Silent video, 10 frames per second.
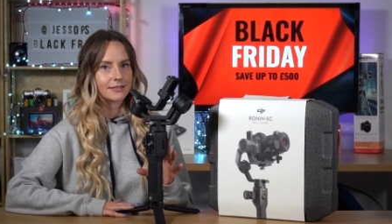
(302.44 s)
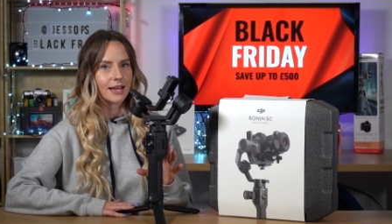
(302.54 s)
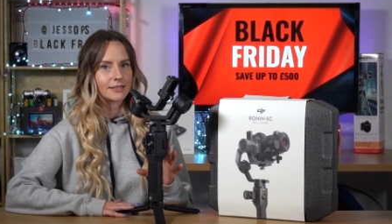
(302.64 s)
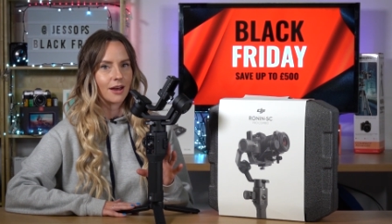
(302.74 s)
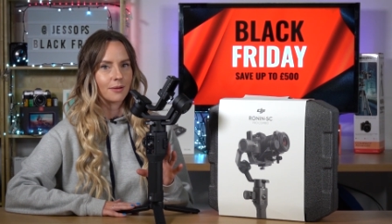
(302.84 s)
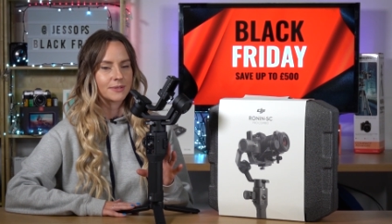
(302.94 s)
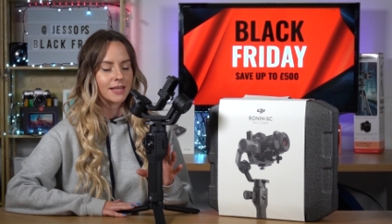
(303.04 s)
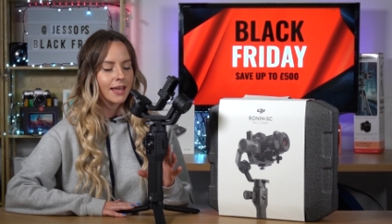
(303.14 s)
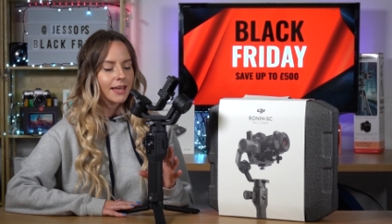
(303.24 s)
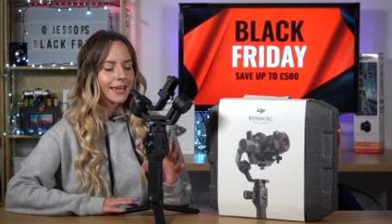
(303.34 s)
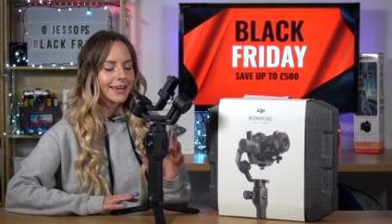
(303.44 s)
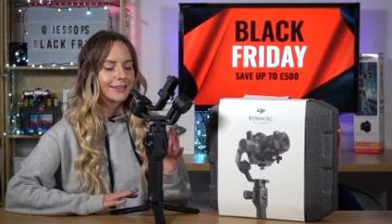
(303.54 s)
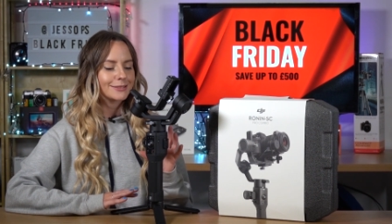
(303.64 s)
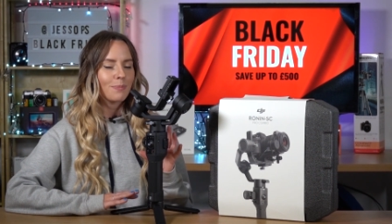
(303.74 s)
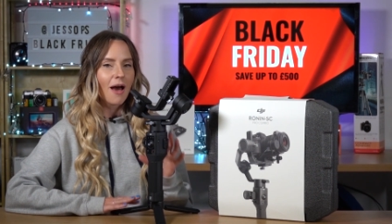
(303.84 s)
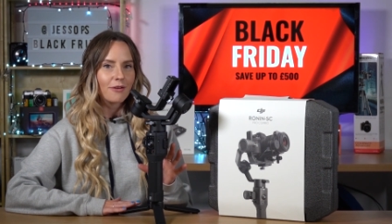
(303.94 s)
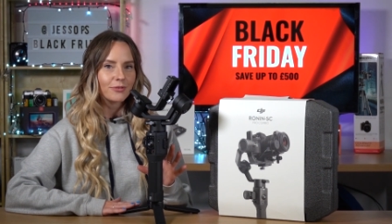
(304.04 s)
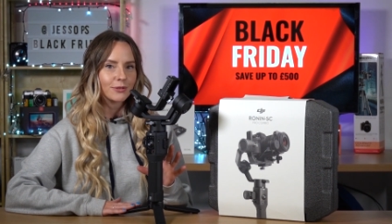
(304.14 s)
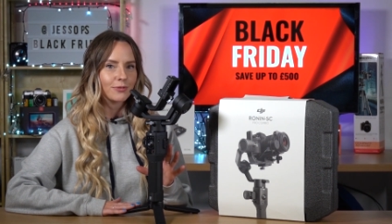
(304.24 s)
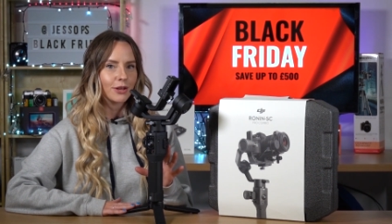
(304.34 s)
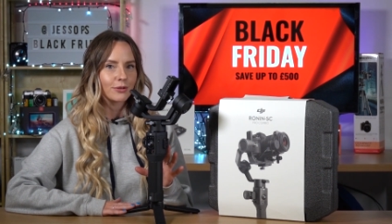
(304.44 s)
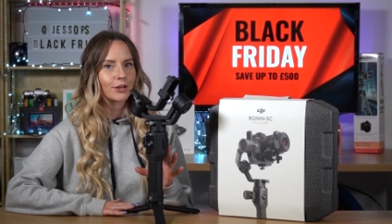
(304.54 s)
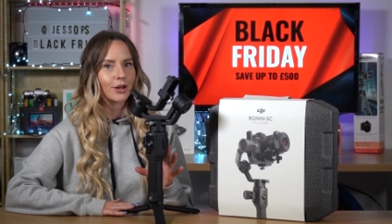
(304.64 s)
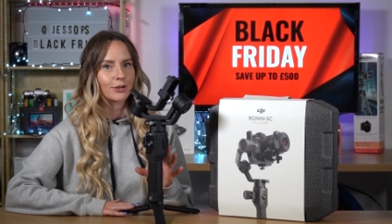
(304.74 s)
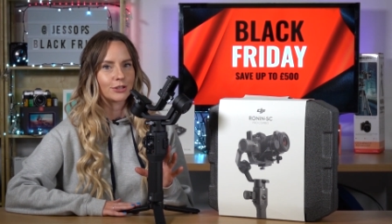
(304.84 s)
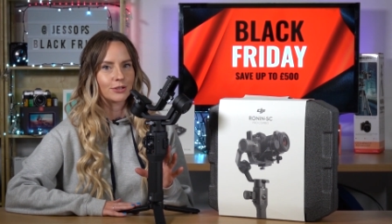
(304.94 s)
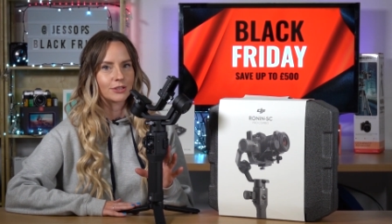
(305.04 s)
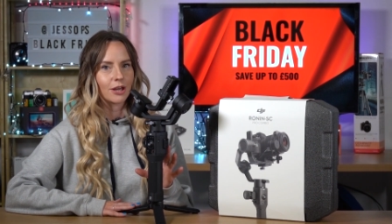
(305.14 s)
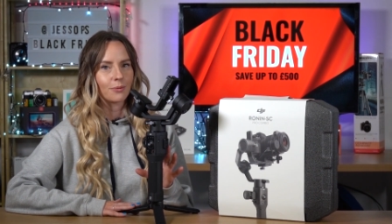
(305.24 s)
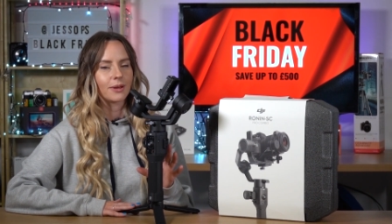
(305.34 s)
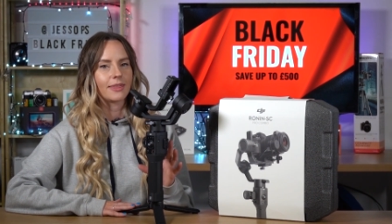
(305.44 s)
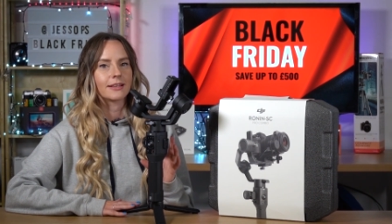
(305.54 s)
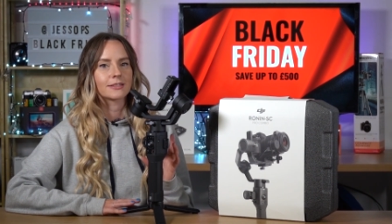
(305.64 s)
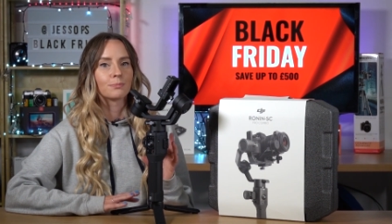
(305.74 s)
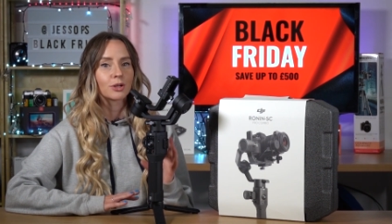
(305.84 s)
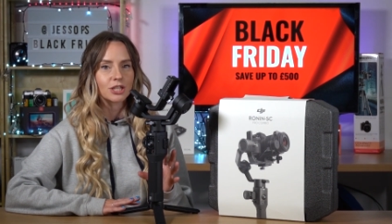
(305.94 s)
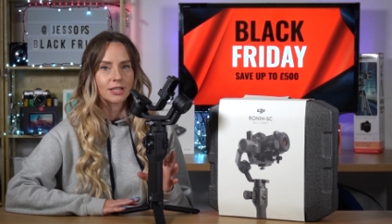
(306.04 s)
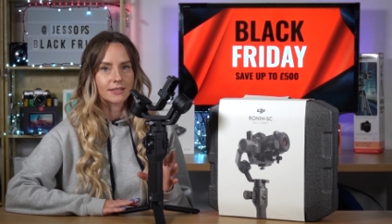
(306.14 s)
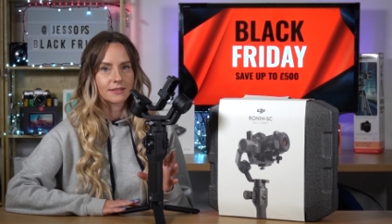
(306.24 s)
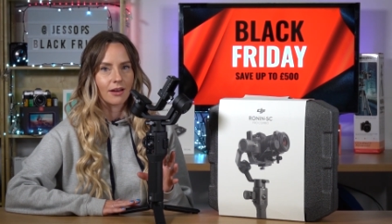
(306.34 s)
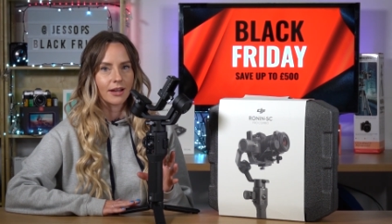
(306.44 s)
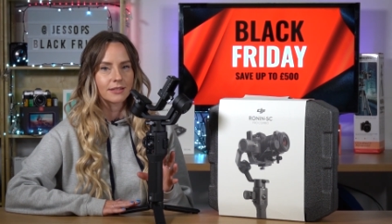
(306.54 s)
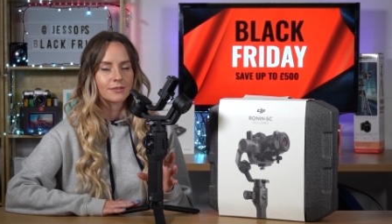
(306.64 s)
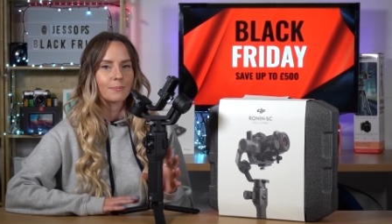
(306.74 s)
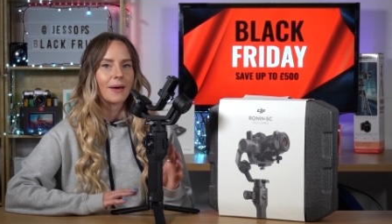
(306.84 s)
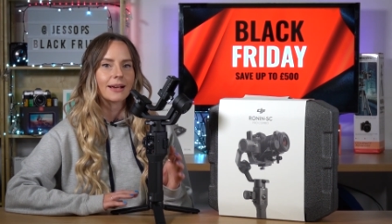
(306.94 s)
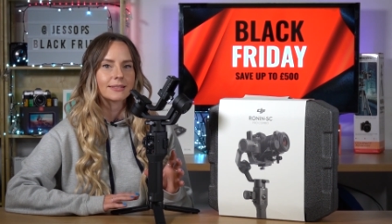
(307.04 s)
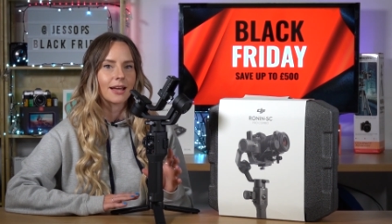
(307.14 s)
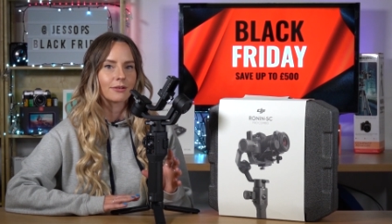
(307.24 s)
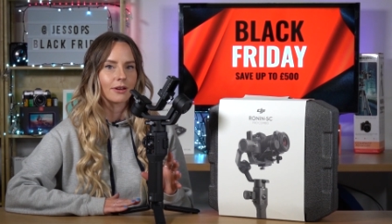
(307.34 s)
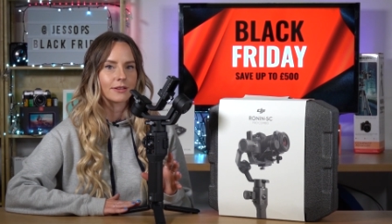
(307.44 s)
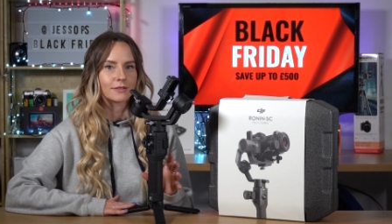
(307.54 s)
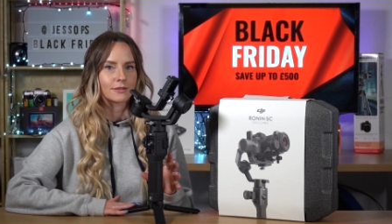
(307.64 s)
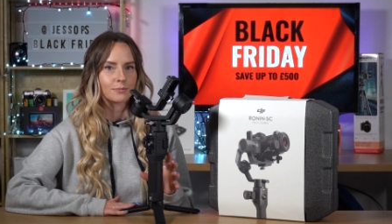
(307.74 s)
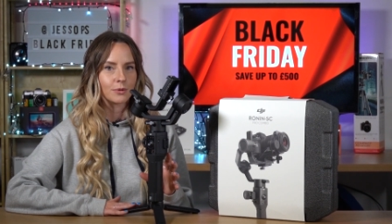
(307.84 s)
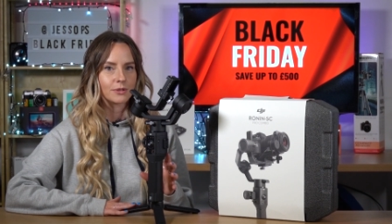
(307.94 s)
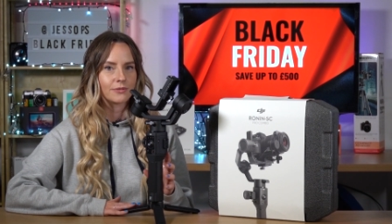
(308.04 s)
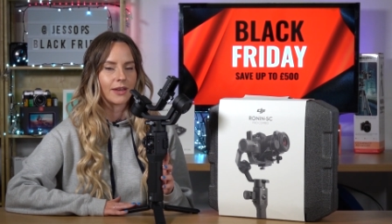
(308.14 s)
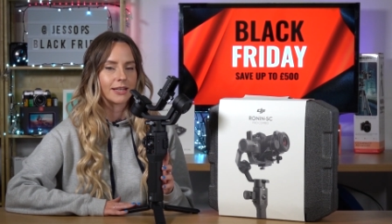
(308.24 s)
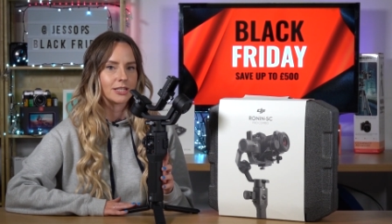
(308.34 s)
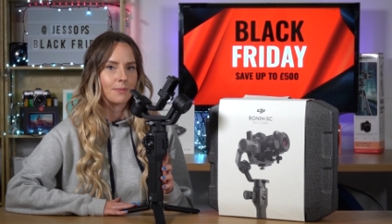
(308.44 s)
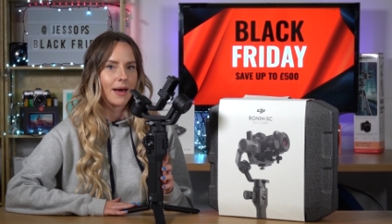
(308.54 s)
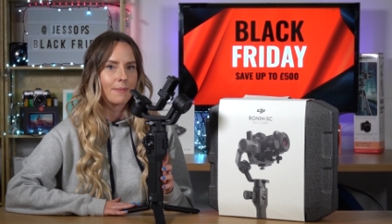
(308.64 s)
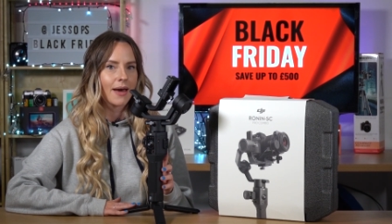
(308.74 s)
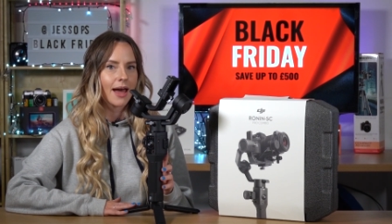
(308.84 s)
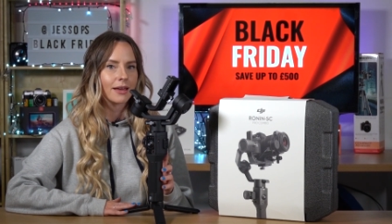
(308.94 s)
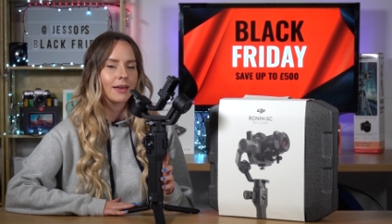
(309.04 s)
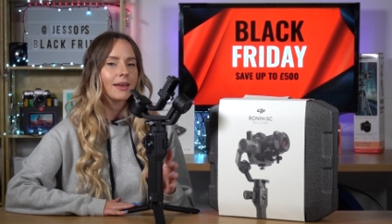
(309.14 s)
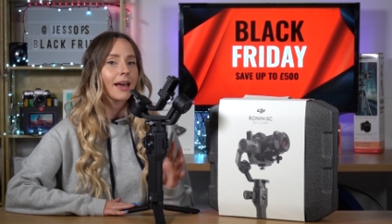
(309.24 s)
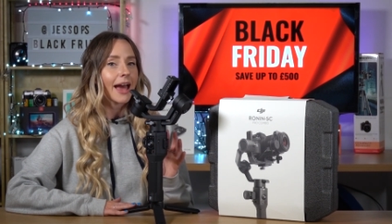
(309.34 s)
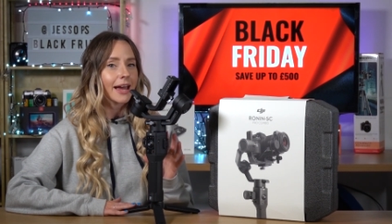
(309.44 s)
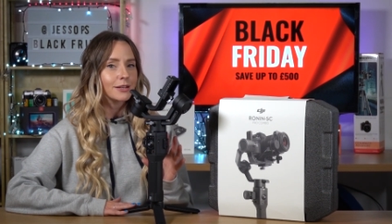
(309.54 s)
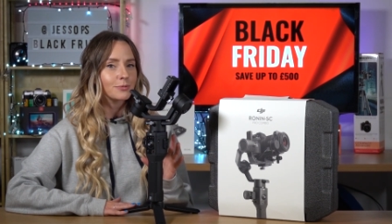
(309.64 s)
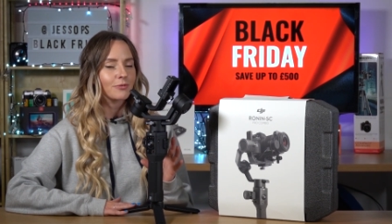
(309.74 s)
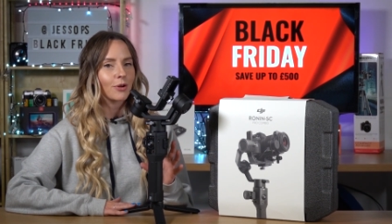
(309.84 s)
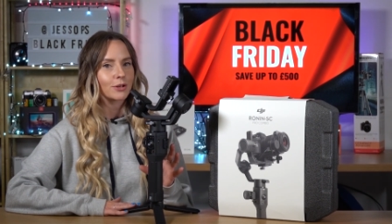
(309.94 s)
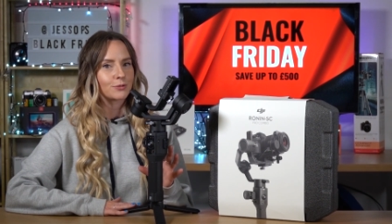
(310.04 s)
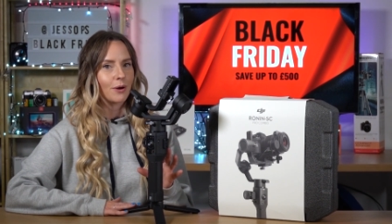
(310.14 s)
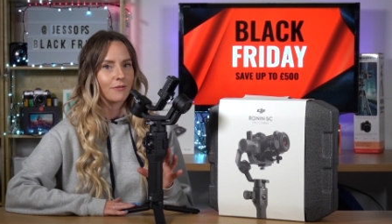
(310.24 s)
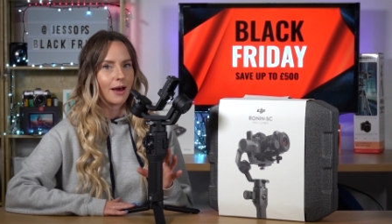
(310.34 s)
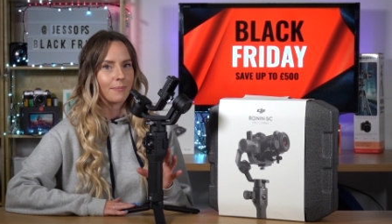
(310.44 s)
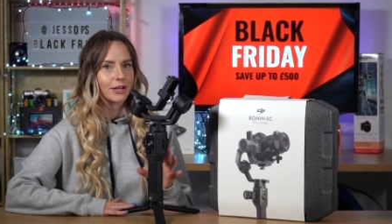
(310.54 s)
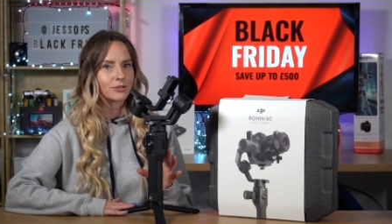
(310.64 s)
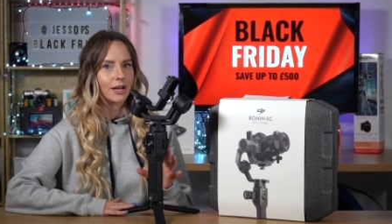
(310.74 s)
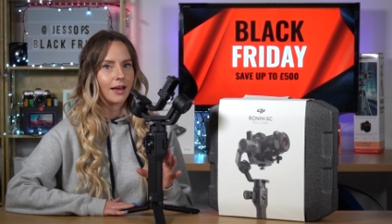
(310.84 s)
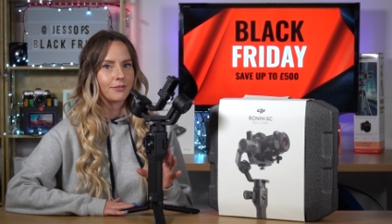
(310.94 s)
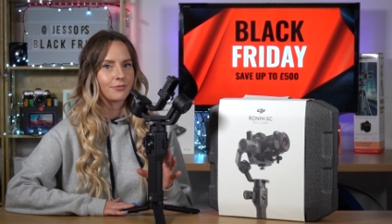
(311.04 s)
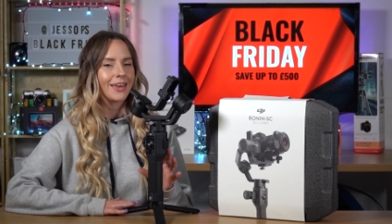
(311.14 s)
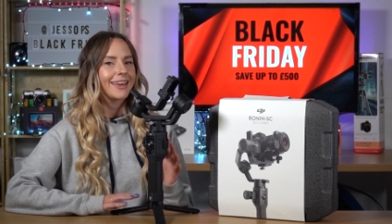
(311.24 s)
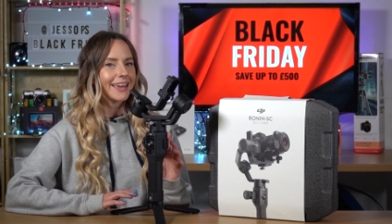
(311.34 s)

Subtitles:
setups. It is perfect for the on-the-go shooter with its modular design, so it packs down nice and small to fit into your backpack, and we've got a 12-hour battery life.